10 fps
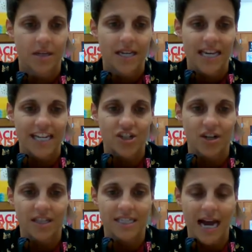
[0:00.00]
He
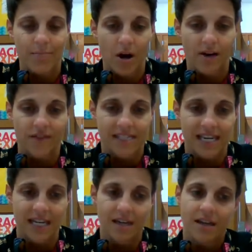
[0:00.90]
took the top off and
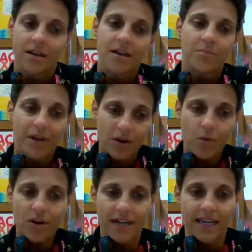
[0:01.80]
said, Pick a
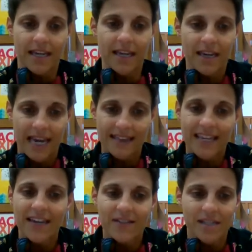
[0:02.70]
word, Nikki, and then
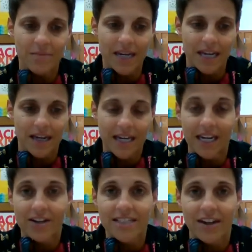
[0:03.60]
give it to me, and
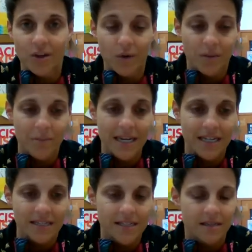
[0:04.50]
I'll tell you what it
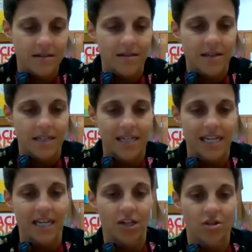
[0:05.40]
means.
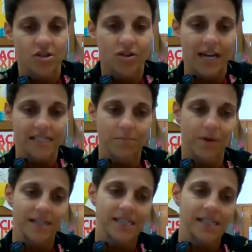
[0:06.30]
Nikki closed her eyes and
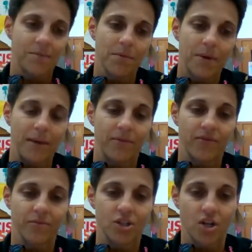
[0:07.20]
picked a slip of paper
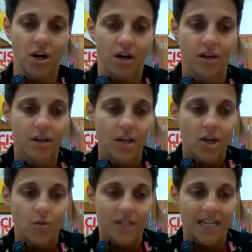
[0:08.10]
from the jar.
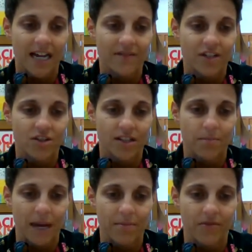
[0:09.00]
When Donavan took the
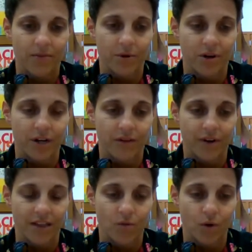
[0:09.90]
paper from her, he
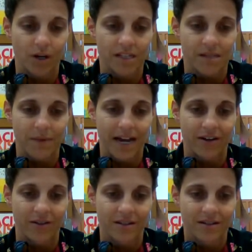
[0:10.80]
read the word and
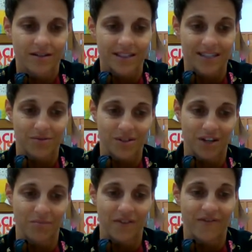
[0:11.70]
smiled. This was going
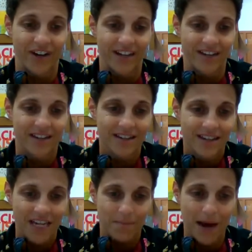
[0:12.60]
to be fun.
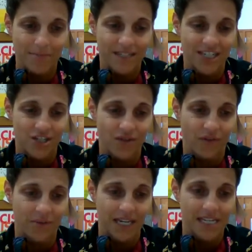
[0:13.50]
He popped a tissue
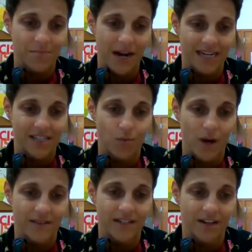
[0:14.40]
from Nikki's box and
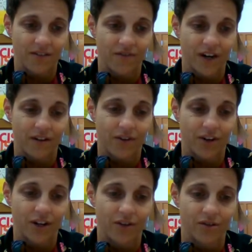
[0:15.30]
waved it in front of her
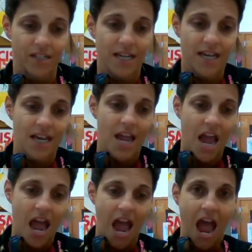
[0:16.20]
nose.
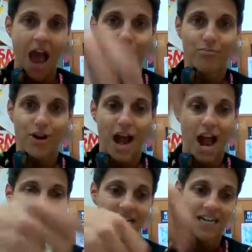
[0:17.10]

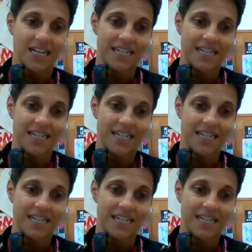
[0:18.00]
Abracadabra,